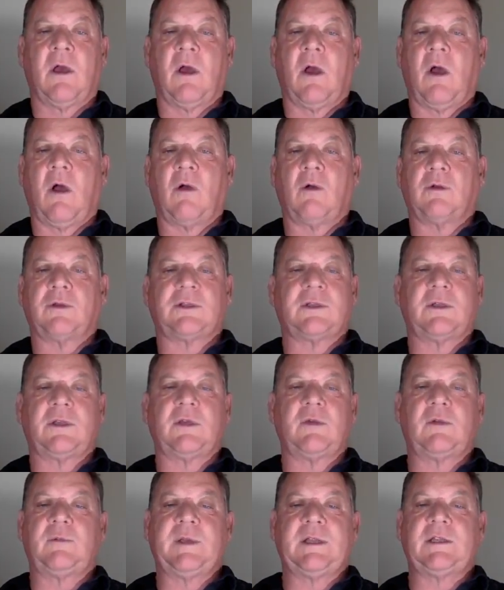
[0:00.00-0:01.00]
Oh, so
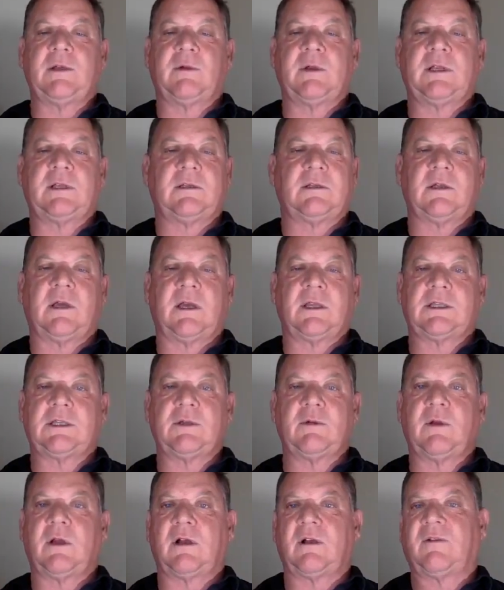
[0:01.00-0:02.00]
you would be doing uh,
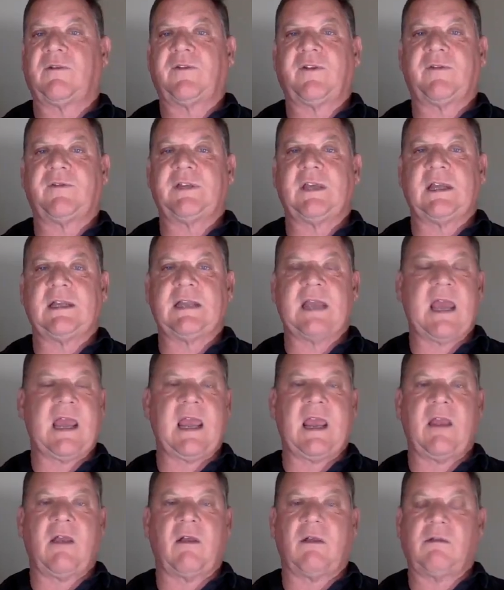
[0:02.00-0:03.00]
two hundred fifty a
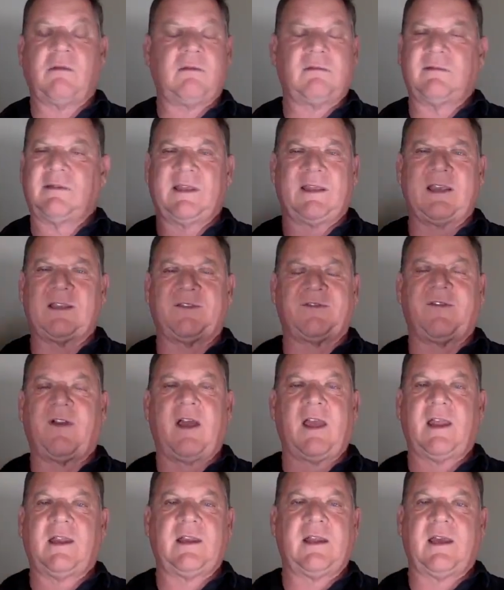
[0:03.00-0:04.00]
day, or oh, yeah, that's
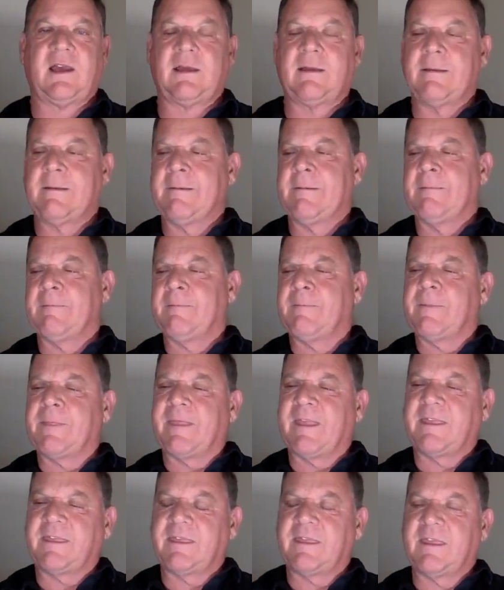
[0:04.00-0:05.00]
fine. Uh,
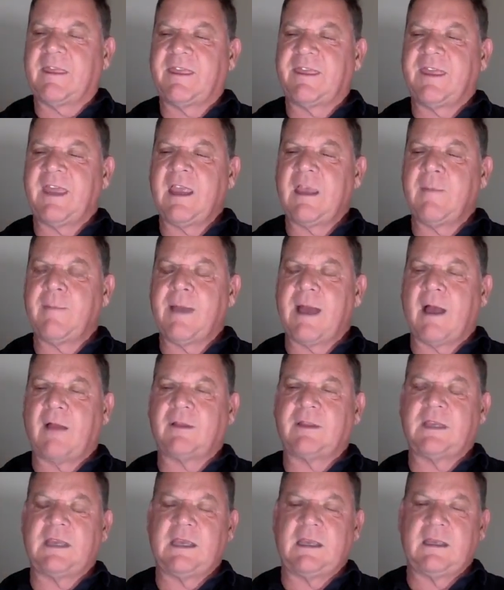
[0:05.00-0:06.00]
the, the thing
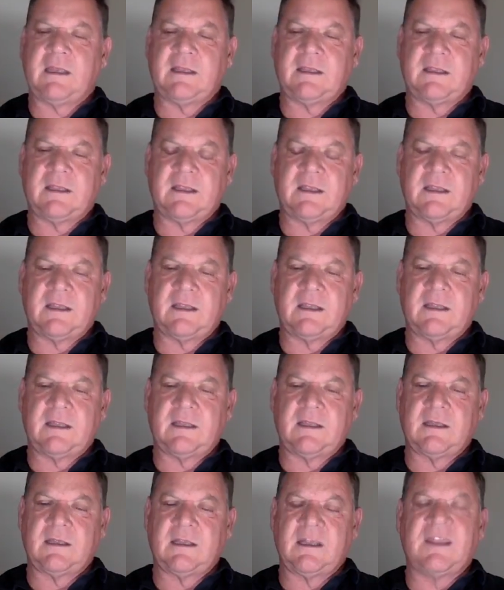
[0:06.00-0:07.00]
about the,
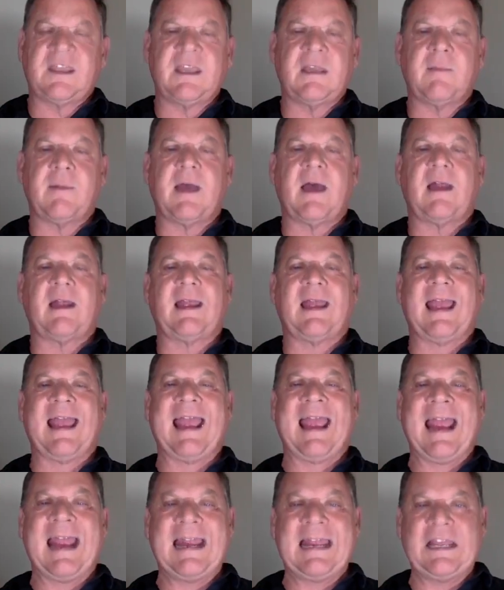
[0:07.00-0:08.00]
the thing about
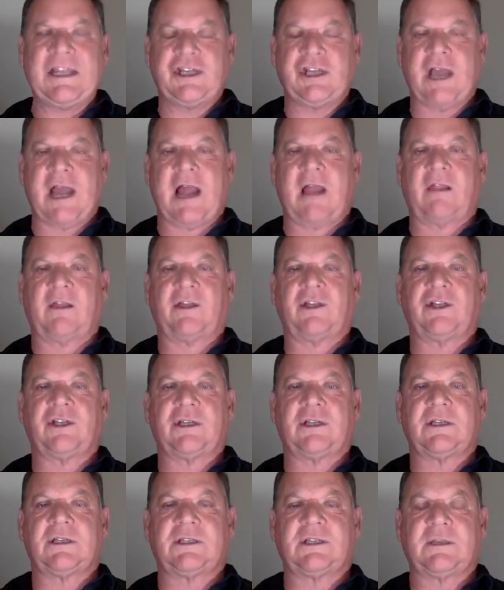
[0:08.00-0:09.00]
any challenge
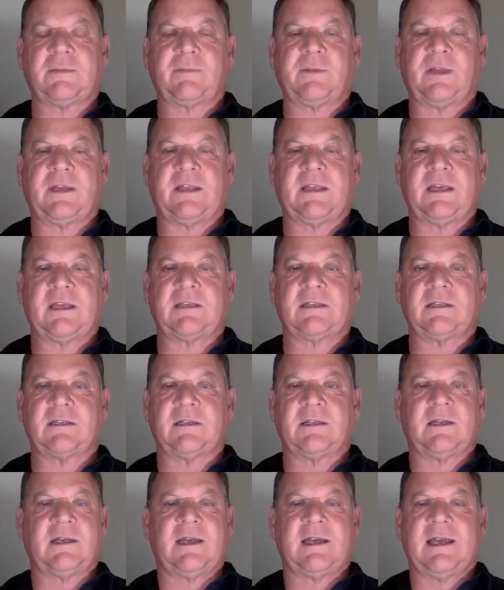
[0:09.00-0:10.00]
is simply this.
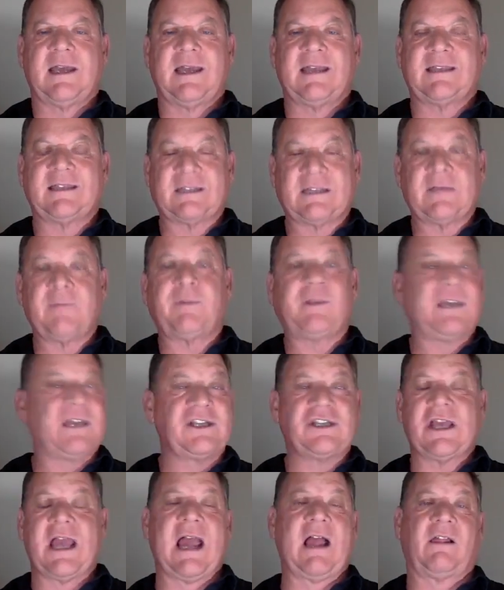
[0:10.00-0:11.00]
It's simply a
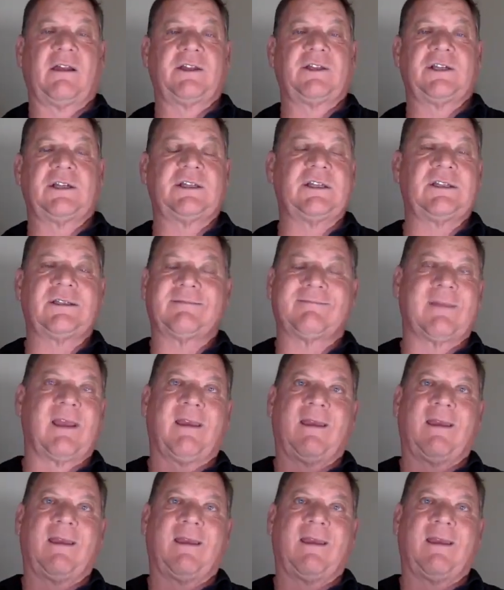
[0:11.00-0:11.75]
challenge. It's just